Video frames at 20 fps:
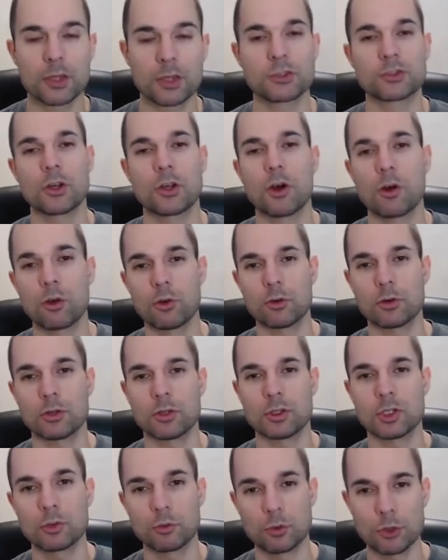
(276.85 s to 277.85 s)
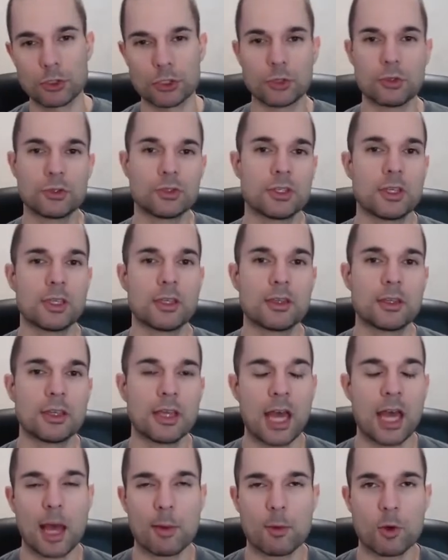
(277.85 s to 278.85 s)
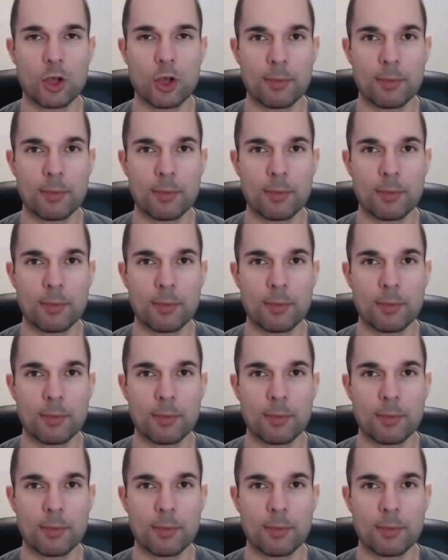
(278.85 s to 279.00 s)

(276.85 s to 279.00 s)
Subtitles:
So reducing the ammo